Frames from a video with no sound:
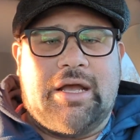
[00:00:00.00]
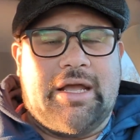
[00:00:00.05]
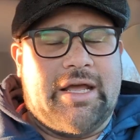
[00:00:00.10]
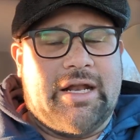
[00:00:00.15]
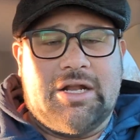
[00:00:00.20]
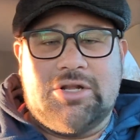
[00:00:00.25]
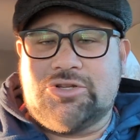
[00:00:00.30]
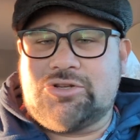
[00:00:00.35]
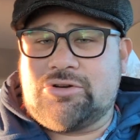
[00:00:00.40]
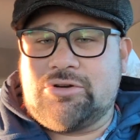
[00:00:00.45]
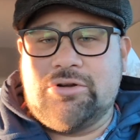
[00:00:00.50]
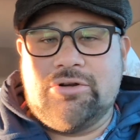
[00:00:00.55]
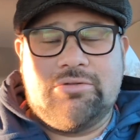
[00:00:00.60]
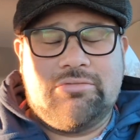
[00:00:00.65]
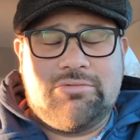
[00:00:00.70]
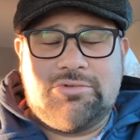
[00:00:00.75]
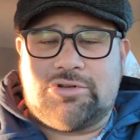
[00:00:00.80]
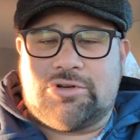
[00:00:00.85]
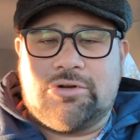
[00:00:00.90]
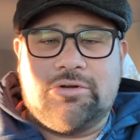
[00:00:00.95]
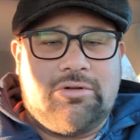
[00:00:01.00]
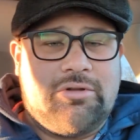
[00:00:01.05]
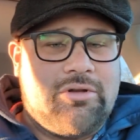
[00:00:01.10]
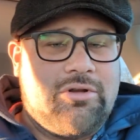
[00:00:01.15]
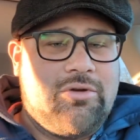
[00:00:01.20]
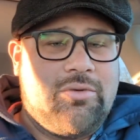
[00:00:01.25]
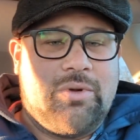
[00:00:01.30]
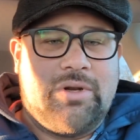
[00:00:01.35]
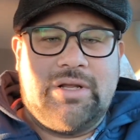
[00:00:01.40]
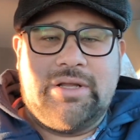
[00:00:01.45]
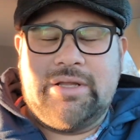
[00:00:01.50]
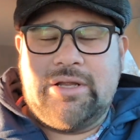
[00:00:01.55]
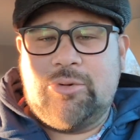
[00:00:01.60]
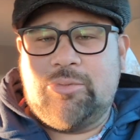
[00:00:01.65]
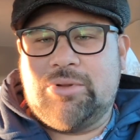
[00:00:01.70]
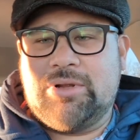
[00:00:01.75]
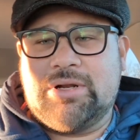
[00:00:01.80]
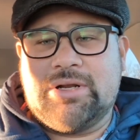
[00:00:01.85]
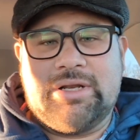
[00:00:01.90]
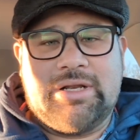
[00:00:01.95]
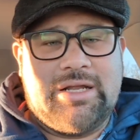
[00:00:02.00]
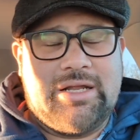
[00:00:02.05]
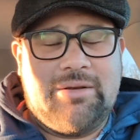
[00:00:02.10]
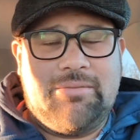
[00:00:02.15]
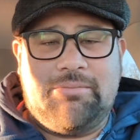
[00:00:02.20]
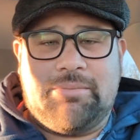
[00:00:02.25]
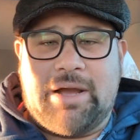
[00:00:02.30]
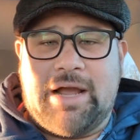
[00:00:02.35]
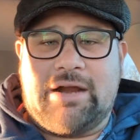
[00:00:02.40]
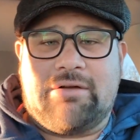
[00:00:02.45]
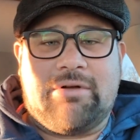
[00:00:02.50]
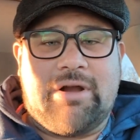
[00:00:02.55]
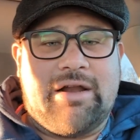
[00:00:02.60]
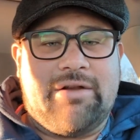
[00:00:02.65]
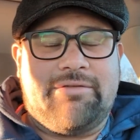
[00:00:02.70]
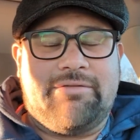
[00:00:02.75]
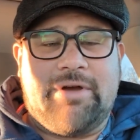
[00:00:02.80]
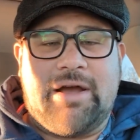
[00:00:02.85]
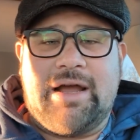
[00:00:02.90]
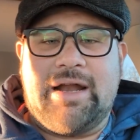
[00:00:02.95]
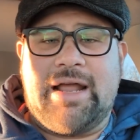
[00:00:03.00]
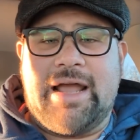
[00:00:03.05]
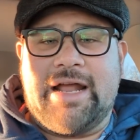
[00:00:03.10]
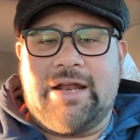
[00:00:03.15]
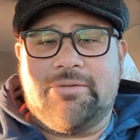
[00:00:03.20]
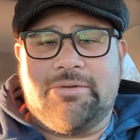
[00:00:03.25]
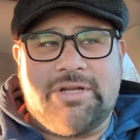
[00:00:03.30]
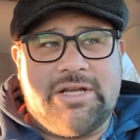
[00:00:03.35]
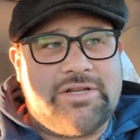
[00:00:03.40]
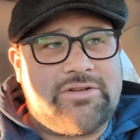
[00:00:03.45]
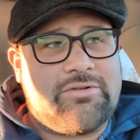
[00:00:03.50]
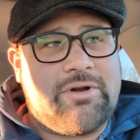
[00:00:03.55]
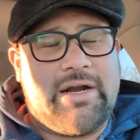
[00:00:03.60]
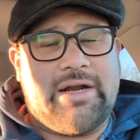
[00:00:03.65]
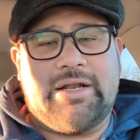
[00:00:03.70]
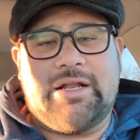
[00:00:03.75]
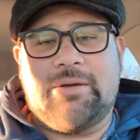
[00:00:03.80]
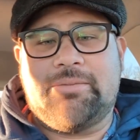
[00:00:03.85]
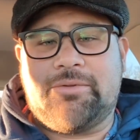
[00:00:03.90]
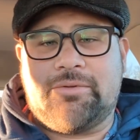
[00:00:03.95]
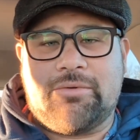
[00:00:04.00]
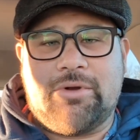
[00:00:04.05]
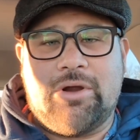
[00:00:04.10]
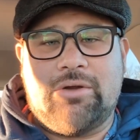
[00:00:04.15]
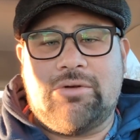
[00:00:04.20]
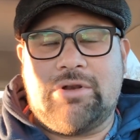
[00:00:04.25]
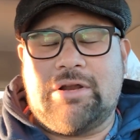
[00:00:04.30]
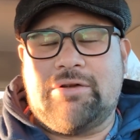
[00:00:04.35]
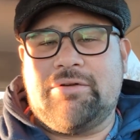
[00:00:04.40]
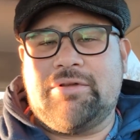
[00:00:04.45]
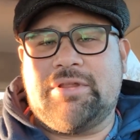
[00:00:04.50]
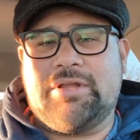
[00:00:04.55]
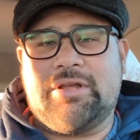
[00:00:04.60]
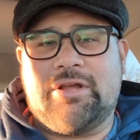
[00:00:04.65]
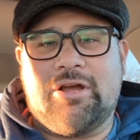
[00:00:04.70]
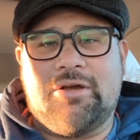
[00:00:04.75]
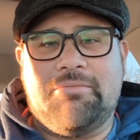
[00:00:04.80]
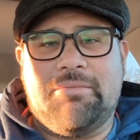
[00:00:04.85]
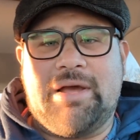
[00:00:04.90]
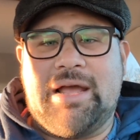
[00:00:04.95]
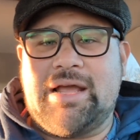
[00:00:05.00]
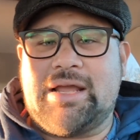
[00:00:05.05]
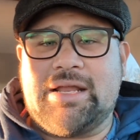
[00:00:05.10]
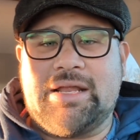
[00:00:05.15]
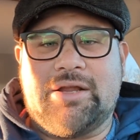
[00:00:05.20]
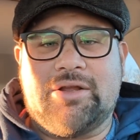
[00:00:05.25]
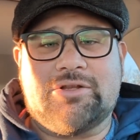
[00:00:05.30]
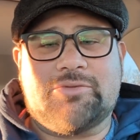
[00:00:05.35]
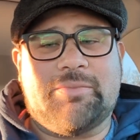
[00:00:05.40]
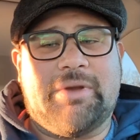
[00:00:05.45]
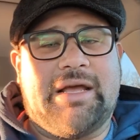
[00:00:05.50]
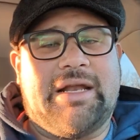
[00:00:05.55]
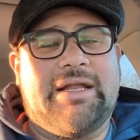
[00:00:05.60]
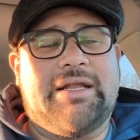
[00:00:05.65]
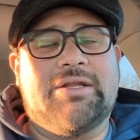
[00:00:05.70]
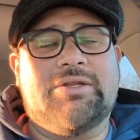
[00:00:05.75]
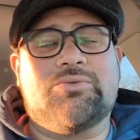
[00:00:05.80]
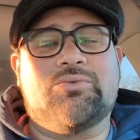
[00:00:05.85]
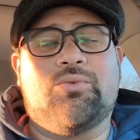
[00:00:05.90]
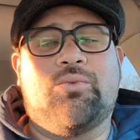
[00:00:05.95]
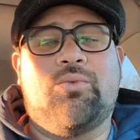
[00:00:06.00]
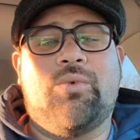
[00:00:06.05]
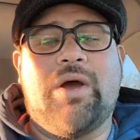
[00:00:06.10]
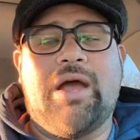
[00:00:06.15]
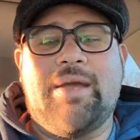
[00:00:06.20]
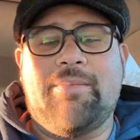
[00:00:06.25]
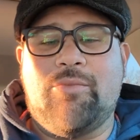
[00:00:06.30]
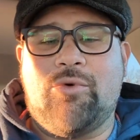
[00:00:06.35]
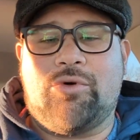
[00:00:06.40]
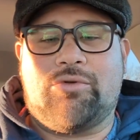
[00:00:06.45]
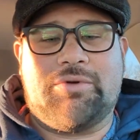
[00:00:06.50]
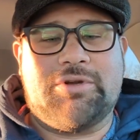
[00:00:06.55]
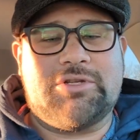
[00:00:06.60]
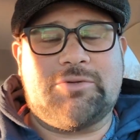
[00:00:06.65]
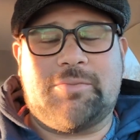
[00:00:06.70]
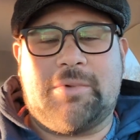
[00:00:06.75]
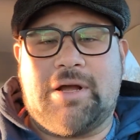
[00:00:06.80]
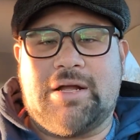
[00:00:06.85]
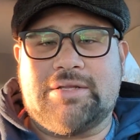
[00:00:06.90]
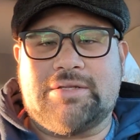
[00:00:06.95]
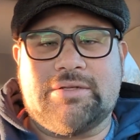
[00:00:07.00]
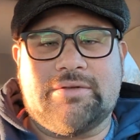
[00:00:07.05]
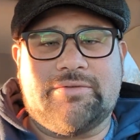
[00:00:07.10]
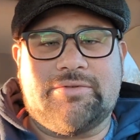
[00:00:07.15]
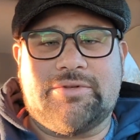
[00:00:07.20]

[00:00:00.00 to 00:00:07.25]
It unscrewed, screwed the new one in there, plugged it in, bike ran fine. I had him test ride it up the road and everything, come back, and he goes, "Man, it is way more responsive."